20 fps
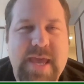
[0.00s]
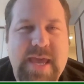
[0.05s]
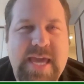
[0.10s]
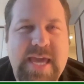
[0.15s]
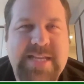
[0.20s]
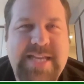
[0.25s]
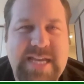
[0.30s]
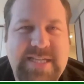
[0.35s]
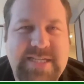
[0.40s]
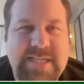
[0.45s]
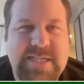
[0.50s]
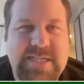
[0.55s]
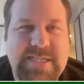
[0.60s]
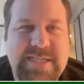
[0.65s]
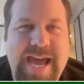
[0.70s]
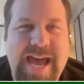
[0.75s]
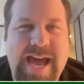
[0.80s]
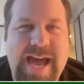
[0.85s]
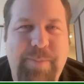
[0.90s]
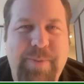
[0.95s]
He takes the
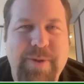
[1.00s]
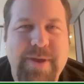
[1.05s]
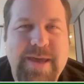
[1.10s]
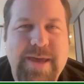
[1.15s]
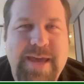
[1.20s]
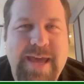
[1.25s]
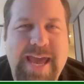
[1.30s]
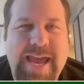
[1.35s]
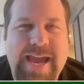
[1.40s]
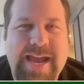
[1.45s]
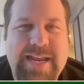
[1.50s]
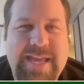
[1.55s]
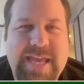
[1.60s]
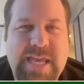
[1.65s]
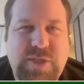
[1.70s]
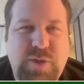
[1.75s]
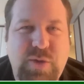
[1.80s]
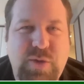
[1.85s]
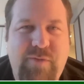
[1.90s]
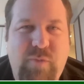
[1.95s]
snap and
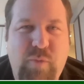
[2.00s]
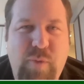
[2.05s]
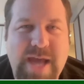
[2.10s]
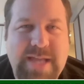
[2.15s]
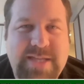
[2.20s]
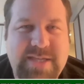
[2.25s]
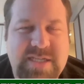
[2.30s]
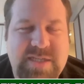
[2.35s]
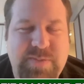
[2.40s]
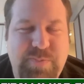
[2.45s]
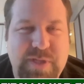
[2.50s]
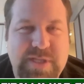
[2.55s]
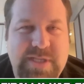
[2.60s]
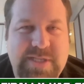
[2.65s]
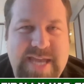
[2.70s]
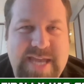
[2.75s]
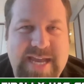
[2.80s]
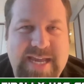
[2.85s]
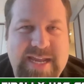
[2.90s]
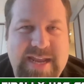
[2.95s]
he sort of waits a split
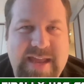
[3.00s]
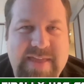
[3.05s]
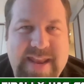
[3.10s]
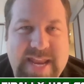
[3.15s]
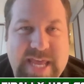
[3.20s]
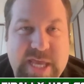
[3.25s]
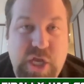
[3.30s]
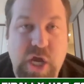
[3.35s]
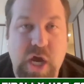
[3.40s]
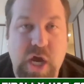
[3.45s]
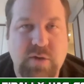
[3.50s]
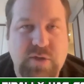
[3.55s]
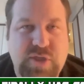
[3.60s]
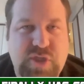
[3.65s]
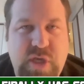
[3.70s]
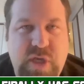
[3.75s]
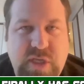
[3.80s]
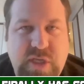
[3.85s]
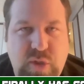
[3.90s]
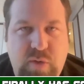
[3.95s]
second and then he
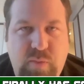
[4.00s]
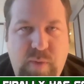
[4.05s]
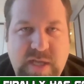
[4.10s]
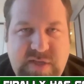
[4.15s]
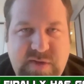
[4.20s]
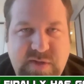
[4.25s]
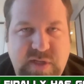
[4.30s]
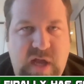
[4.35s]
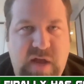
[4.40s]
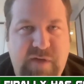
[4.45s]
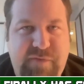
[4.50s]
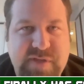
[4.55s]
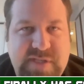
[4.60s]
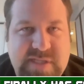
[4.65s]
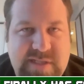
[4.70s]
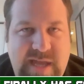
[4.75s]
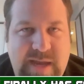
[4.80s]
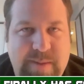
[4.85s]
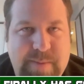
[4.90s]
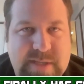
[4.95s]
goes. So he sort of waits for his
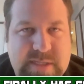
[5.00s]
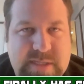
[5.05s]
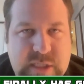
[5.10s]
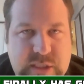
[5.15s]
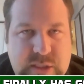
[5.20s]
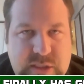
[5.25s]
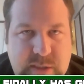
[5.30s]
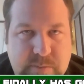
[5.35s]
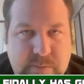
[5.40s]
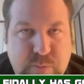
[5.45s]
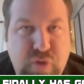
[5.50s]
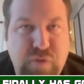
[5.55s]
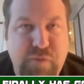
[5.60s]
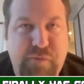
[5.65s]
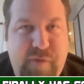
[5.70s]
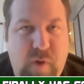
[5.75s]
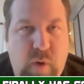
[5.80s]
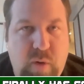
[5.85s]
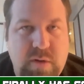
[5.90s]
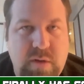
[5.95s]
offensive lineman to
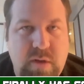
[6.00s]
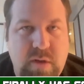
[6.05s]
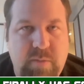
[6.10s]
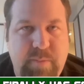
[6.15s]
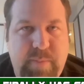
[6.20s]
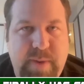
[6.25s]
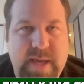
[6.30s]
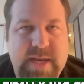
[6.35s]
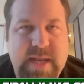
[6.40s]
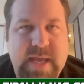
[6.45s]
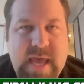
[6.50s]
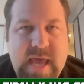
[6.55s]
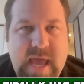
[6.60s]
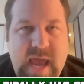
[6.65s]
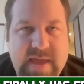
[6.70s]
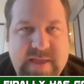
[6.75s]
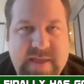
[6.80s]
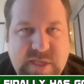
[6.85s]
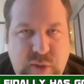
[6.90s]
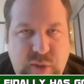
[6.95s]
move forward a little bit
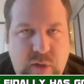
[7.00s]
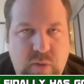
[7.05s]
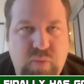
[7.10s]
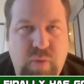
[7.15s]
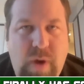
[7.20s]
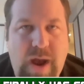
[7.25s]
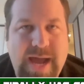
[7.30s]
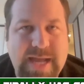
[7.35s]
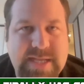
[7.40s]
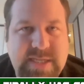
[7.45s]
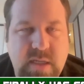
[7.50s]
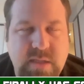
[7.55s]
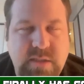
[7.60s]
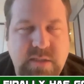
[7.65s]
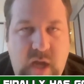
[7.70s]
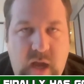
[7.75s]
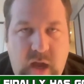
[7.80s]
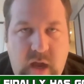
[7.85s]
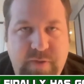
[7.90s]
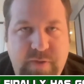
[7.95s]
and he sort of rides
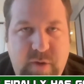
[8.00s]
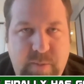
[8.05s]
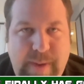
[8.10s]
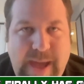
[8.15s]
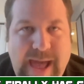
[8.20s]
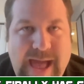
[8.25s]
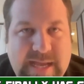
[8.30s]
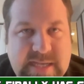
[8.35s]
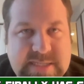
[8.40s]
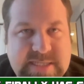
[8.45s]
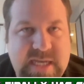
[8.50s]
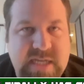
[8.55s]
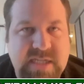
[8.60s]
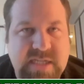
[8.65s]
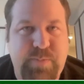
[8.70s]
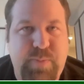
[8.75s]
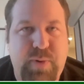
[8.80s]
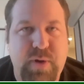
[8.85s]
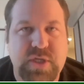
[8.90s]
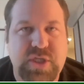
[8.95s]
on their back as he
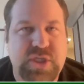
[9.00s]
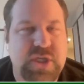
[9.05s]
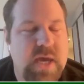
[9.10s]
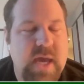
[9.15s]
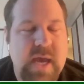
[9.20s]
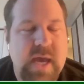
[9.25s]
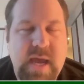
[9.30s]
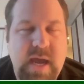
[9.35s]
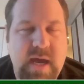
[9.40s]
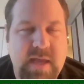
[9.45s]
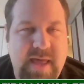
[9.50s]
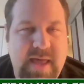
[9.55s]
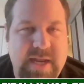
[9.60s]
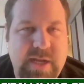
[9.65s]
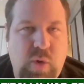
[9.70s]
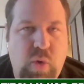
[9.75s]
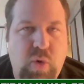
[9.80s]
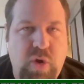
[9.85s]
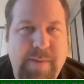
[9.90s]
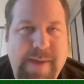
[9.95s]
gets pushed. A lot
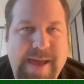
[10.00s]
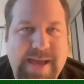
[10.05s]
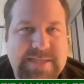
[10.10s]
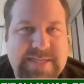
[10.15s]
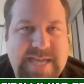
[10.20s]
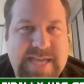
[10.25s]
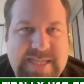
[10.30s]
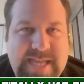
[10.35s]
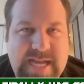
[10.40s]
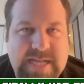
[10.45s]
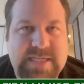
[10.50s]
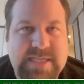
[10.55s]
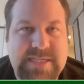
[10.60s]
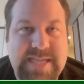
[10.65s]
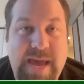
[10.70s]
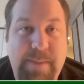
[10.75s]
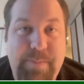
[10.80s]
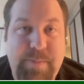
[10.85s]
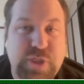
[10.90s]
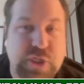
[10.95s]
of quarterbacks take that
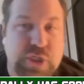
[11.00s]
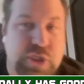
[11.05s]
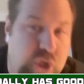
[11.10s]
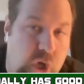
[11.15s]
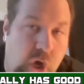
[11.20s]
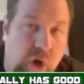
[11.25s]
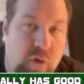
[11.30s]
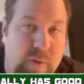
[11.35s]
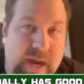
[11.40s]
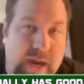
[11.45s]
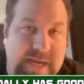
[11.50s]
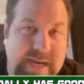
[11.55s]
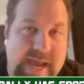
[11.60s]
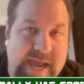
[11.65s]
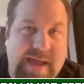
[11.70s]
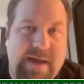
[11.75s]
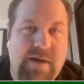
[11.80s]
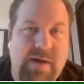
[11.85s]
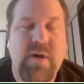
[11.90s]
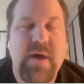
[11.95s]
snap and just go right
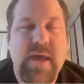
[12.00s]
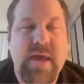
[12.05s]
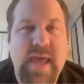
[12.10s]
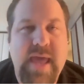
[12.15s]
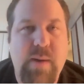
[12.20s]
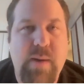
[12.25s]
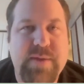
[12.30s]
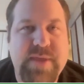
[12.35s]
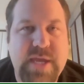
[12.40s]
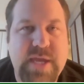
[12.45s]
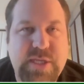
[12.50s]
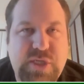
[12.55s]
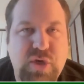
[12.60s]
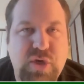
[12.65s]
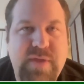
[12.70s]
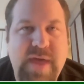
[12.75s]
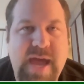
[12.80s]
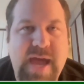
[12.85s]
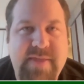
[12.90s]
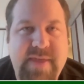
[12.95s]
now. And when they
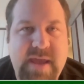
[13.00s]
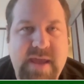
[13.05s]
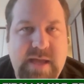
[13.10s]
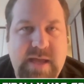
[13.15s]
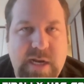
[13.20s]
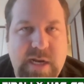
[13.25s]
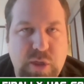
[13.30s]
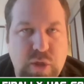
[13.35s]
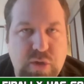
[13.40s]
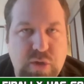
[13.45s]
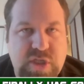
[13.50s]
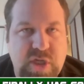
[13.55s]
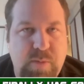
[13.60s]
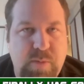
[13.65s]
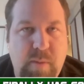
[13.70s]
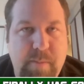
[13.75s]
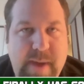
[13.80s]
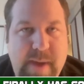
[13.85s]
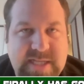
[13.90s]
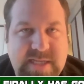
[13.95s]
do that, they kind of lose their
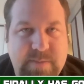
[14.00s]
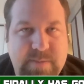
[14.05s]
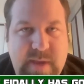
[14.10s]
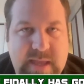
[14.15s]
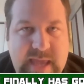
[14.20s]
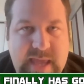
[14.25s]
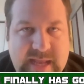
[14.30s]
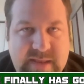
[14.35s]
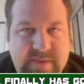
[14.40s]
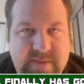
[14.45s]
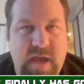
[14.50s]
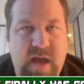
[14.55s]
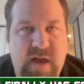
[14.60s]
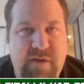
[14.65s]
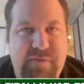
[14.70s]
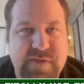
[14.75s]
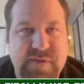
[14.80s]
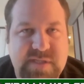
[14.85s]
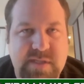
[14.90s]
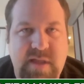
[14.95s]
momentum. They hit the
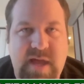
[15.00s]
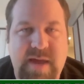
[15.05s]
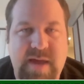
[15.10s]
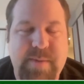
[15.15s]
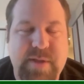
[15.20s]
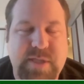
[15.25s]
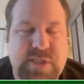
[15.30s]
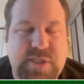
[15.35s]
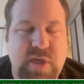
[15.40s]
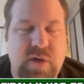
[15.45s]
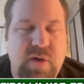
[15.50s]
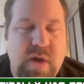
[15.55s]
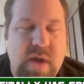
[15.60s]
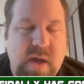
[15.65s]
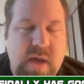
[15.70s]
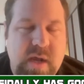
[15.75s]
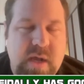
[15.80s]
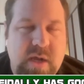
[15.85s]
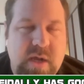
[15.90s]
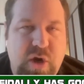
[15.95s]
offensive lineman. So
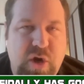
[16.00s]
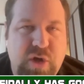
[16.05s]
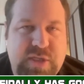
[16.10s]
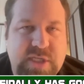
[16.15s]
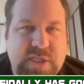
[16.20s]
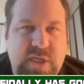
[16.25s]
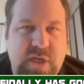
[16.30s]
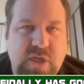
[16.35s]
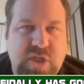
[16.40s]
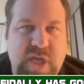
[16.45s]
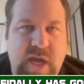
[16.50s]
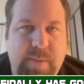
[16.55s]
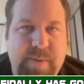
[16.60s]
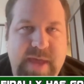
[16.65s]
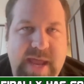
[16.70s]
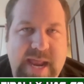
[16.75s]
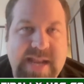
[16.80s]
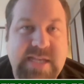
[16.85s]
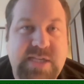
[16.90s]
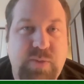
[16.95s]
Hurts does a good job
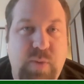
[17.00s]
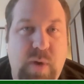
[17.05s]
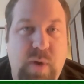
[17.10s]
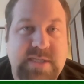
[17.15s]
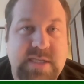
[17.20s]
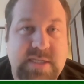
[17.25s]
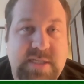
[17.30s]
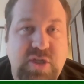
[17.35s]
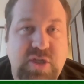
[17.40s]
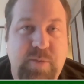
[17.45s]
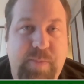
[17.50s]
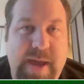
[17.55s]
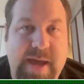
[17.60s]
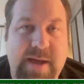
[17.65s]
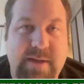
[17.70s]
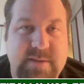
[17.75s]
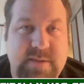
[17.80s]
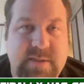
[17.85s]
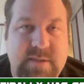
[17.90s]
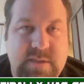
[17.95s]
of that. And he's swat 600
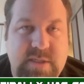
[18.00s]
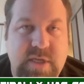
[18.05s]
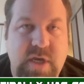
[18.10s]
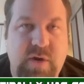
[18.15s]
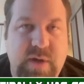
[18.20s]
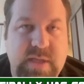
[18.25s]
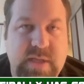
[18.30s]
pounds. So